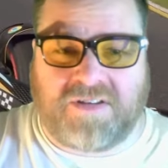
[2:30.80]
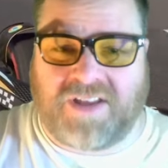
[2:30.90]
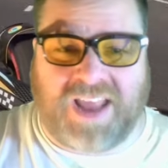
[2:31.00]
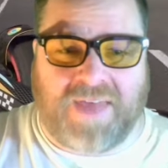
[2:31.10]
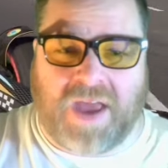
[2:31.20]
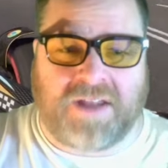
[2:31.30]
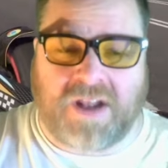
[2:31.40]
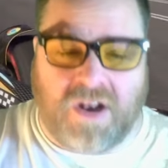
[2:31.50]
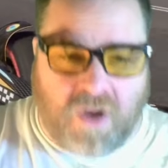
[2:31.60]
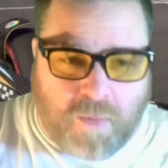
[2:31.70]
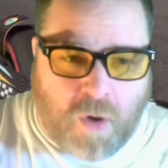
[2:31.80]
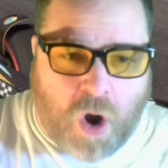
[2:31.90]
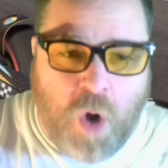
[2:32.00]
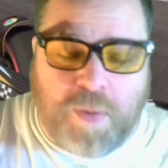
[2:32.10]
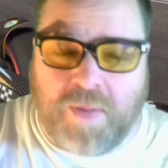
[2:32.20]
get that. It's a lot more
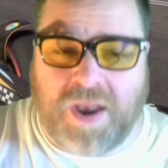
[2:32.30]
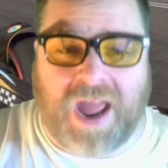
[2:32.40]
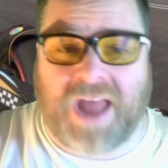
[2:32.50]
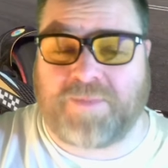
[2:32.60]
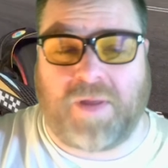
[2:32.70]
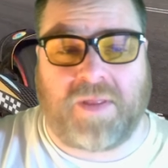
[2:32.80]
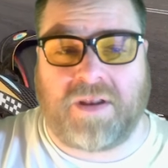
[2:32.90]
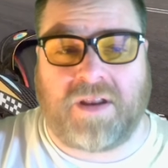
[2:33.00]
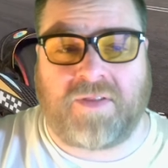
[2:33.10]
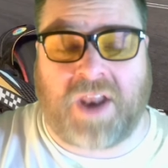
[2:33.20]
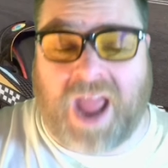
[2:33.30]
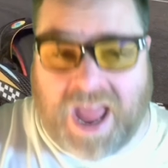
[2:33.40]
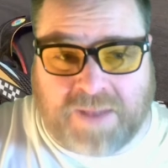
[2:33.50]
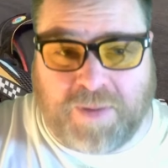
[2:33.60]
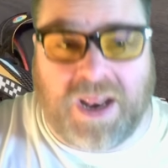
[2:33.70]
open than it has been than it
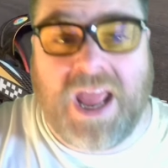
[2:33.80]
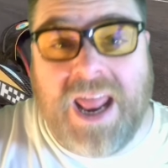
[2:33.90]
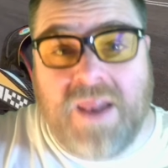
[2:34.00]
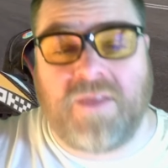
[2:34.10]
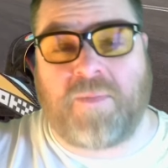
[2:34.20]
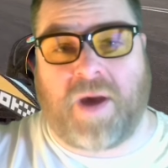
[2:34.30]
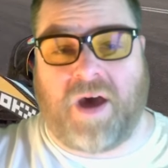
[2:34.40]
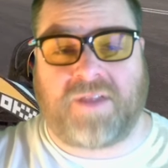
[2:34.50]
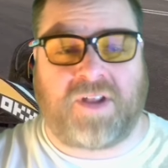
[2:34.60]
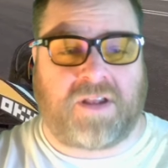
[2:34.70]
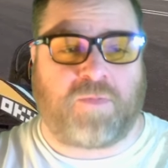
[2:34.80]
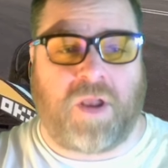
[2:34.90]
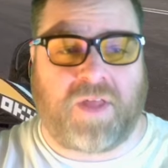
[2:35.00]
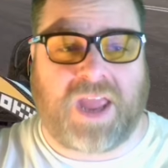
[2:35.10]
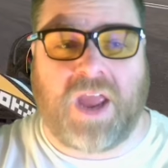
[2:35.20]
has been in the past. This is one of
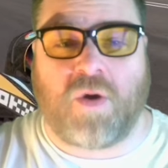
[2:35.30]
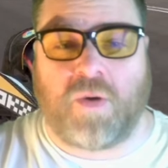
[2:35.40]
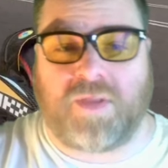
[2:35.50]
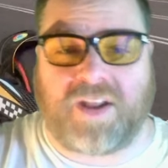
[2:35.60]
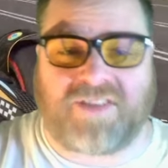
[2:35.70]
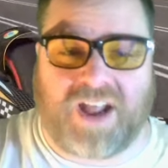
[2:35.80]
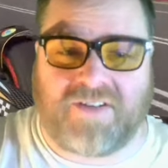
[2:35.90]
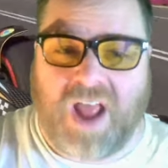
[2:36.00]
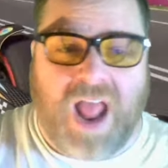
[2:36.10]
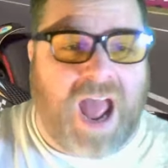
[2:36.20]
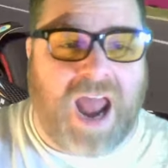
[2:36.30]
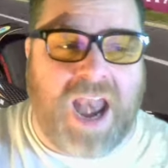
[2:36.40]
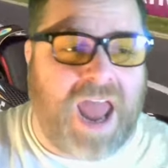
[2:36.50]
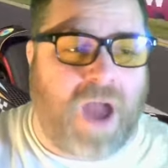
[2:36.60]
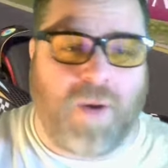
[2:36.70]
the key corners they changed. And
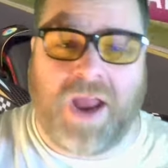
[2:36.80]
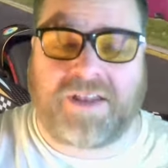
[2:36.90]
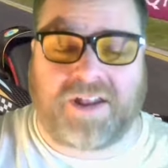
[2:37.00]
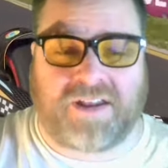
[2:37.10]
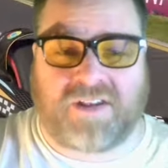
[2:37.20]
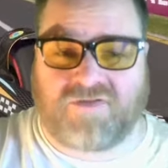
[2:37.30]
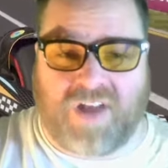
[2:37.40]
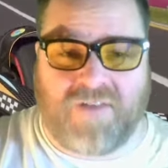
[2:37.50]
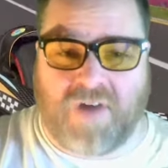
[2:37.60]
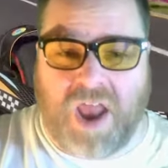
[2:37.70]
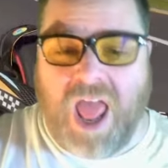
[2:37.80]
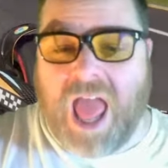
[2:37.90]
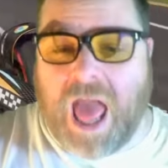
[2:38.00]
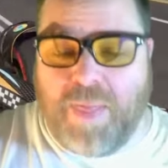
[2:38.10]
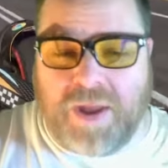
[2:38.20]
now it's a straight run.
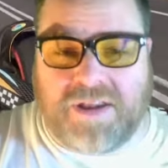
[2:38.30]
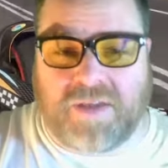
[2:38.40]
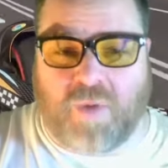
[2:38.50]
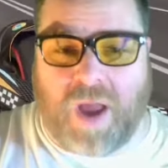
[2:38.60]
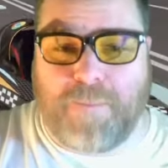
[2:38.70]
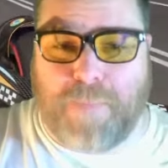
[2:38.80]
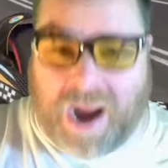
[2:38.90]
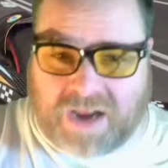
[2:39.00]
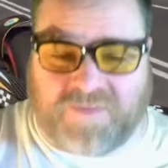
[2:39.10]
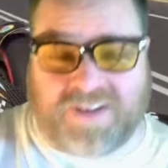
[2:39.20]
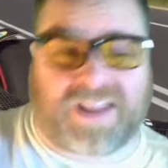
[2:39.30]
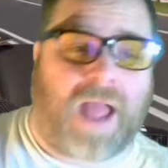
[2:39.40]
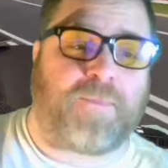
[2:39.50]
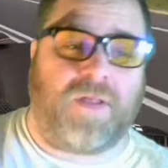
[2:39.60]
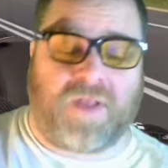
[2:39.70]
And this is where Max
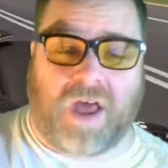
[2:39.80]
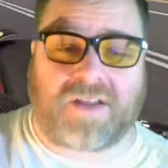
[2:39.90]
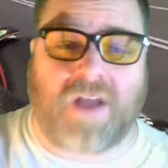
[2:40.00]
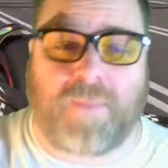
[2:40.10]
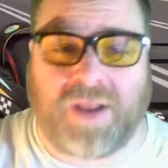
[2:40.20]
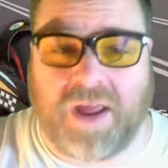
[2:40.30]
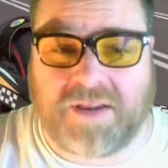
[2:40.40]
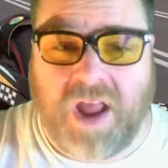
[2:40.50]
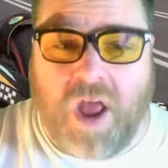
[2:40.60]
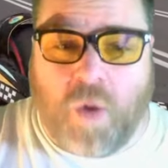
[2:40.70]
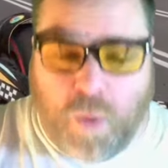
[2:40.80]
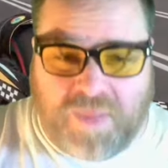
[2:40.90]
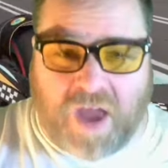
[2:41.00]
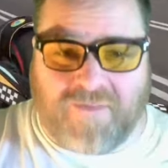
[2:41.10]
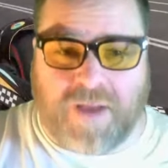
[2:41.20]
Verstappen, the last couple of years, with
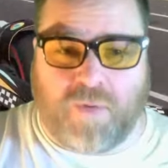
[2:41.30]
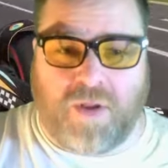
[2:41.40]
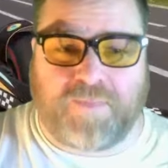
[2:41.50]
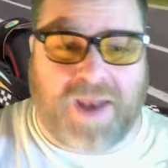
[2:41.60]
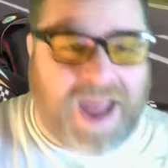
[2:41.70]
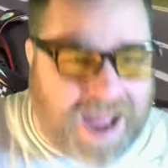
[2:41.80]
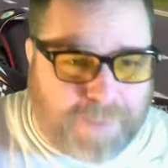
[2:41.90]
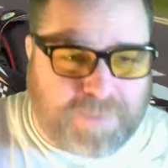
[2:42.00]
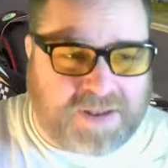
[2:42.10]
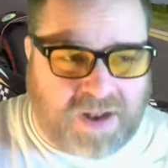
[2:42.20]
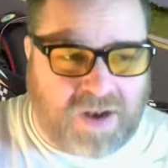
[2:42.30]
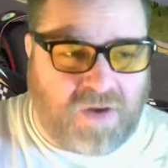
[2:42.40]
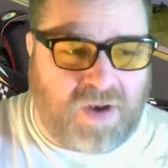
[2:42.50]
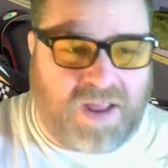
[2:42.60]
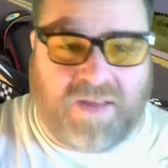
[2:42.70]
that Red Bull, has been
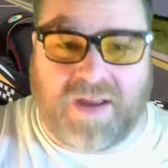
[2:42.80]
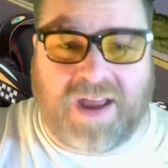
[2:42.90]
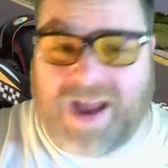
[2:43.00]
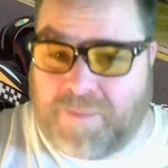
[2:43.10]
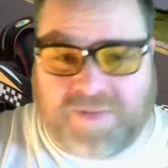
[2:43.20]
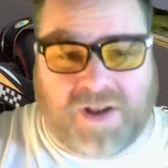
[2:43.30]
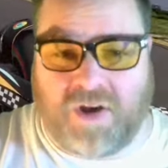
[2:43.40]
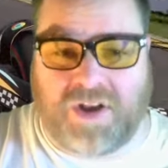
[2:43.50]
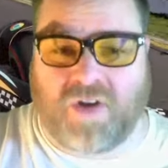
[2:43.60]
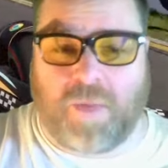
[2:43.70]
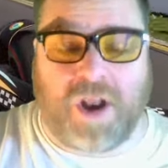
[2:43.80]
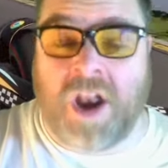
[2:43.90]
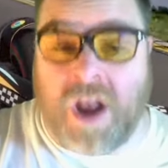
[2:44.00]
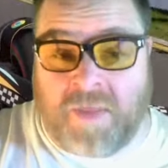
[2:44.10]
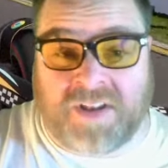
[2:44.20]
absolutely, absolutely dominant.
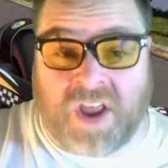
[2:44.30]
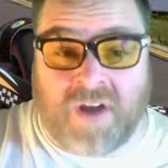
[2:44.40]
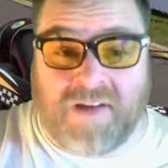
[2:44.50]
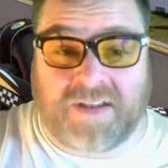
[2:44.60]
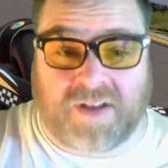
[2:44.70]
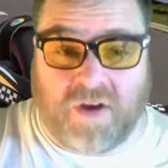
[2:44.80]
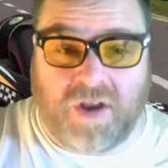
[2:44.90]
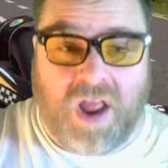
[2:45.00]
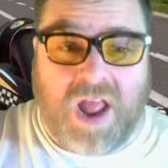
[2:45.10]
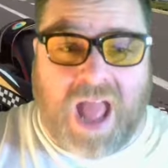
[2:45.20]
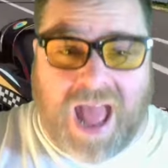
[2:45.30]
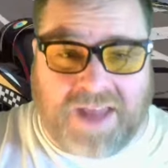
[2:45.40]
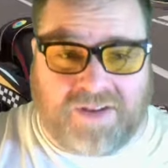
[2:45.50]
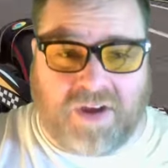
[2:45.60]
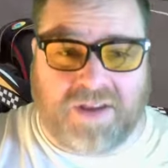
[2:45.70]
Another DRS zone,
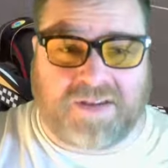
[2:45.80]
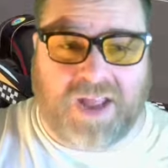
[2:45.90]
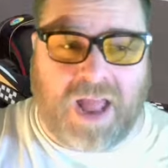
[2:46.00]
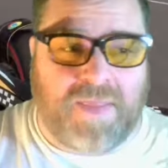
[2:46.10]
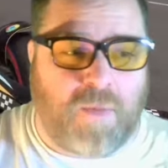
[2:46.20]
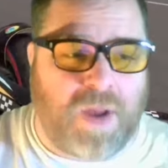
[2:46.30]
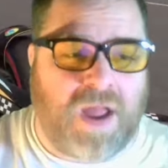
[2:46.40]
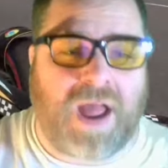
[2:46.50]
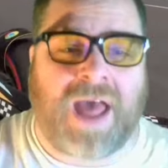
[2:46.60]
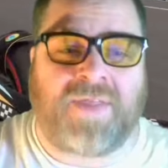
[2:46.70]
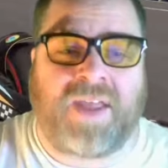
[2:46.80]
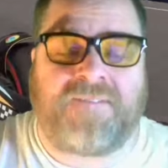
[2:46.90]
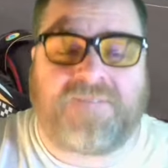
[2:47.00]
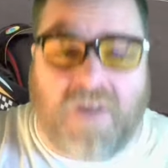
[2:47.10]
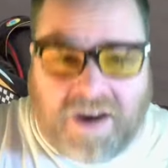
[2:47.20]
as you can see. And then we're at the
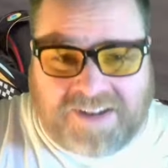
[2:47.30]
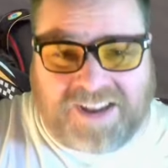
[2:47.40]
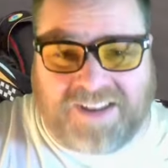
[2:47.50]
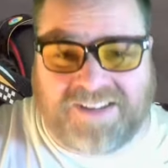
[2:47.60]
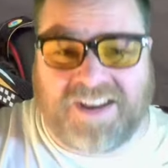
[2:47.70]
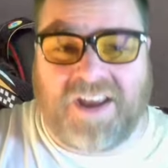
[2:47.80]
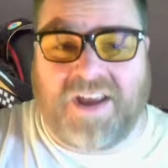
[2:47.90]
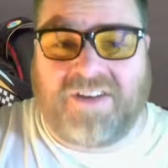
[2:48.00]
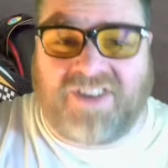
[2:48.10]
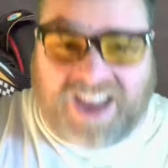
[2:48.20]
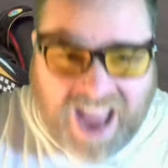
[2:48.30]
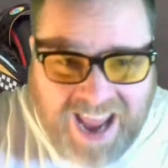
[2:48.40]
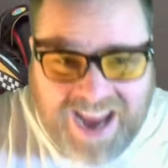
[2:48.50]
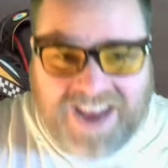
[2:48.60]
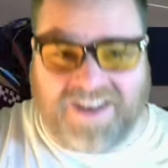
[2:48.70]
fastest
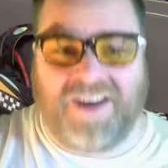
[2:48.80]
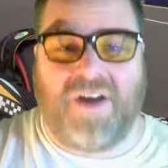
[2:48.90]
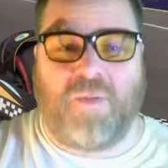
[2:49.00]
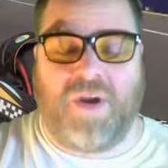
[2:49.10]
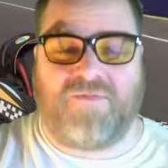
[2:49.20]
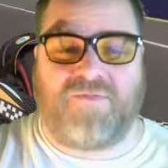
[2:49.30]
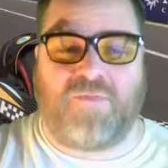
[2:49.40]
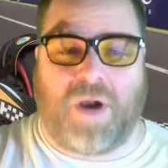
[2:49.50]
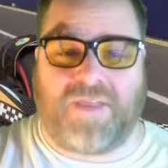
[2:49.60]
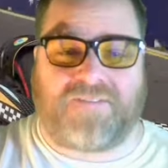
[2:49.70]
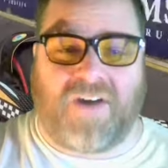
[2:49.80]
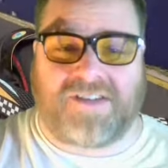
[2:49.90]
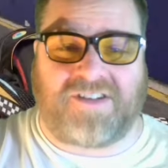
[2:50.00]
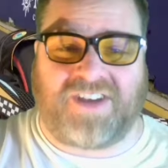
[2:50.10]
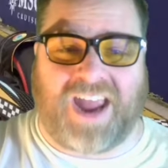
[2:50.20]
chicane. One of the
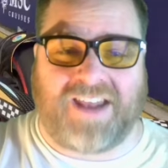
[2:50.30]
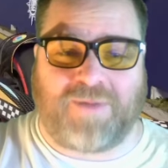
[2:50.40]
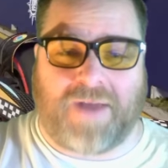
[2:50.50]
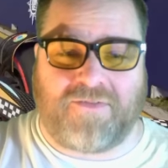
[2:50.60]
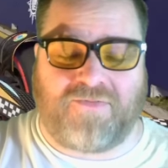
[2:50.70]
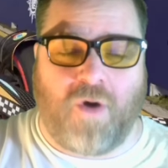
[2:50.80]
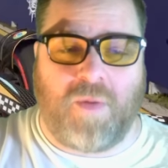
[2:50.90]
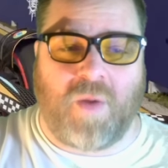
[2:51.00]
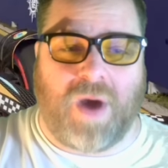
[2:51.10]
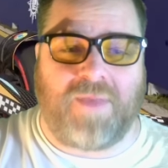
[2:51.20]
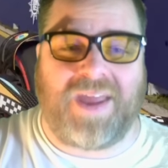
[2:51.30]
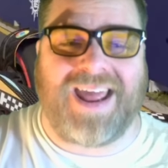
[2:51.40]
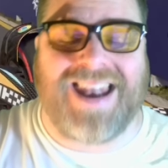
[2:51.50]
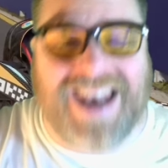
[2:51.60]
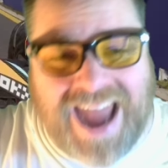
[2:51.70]
fastest chicanes we have in Formula One. The
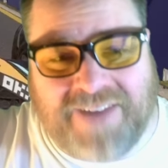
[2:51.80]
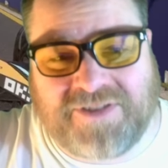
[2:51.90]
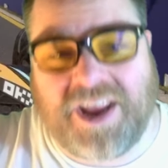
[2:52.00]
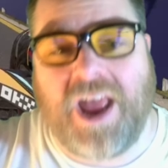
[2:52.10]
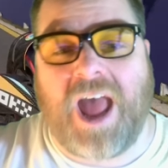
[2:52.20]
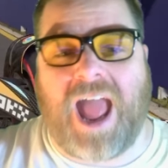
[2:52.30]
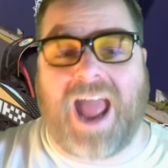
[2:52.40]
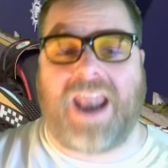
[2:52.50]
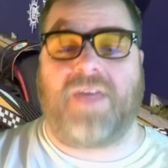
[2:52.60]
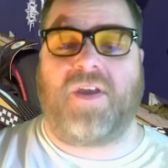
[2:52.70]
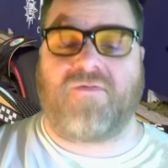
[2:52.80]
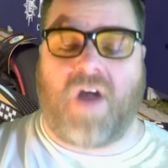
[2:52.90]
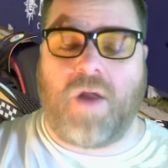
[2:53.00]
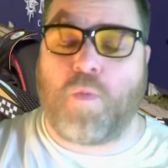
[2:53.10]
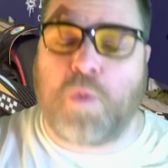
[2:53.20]
left and the
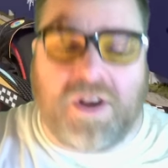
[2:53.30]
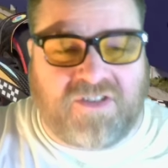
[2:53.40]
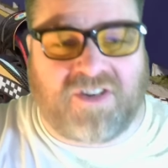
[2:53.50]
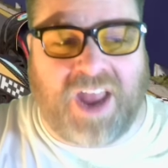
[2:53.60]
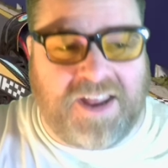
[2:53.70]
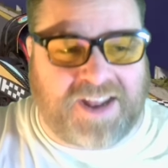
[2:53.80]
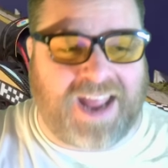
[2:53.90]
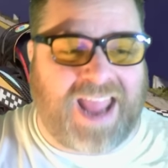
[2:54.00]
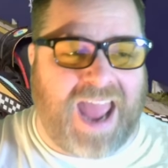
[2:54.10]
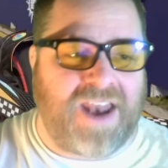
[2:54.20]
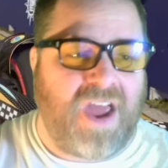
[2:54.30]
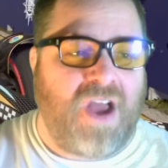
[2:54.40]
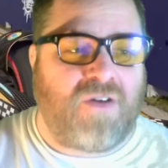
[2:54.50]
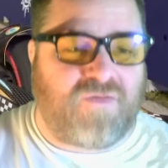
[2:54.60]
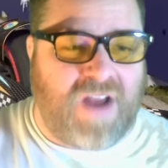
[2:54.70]
right, which is, again,
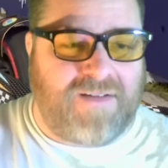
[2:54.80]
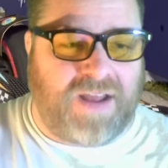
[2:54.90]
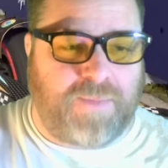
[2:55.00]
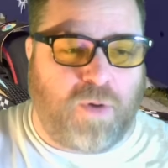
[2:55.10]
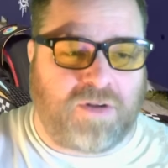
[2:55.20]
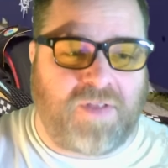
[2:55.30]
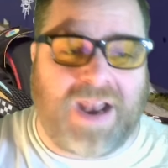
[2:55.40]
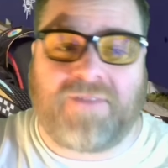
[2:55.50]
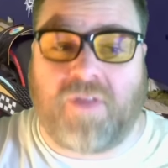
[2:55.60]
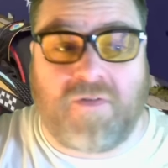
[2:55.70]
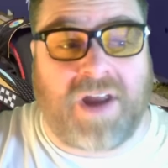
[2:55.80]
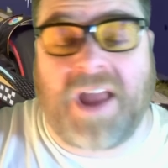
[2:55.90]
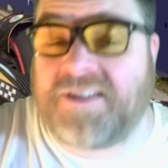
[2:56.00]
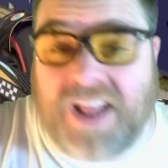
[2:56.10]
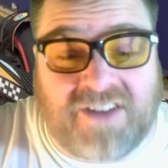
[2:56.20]
really important. The left and the right
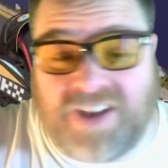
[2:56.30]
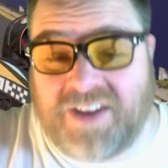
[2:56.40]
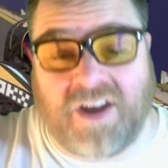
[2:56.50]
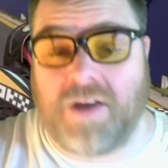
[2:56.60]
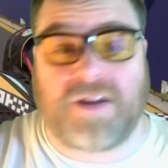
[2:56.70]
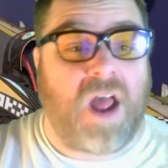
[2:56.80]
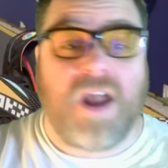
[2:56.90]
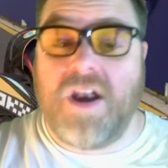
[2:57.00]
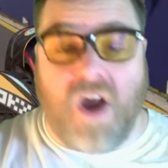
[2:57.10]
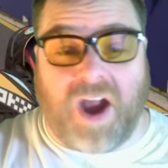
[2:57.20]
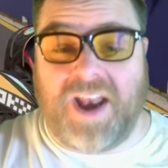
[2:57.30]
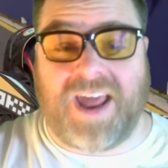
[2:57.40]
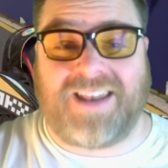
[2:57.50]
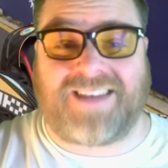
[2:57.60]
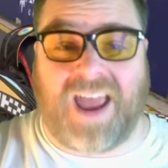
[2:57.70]
essentially turns 9
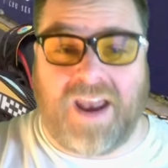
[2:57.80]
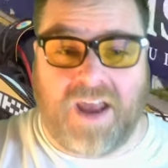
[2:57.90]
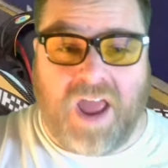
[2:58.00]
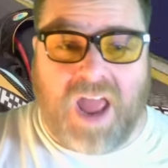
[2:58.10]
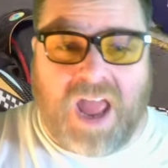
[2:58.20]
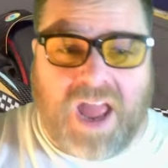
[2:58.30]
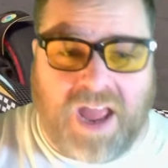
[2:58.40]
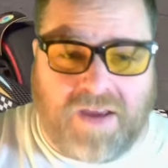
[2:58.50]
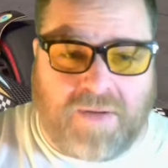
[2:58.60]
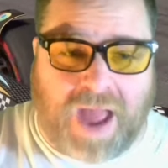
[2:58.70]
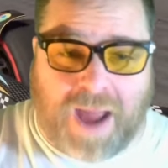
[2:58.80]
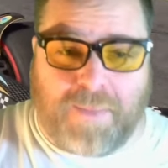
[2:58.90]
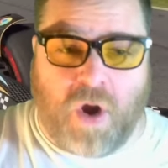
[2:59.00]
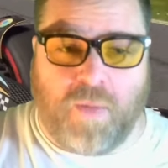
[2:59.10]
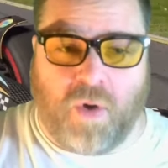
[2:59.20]
and 10 here at
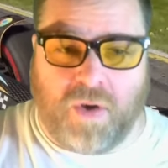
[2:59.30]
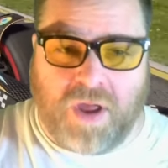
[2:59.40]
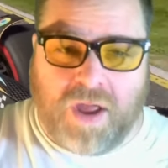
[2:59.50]
Melbourne.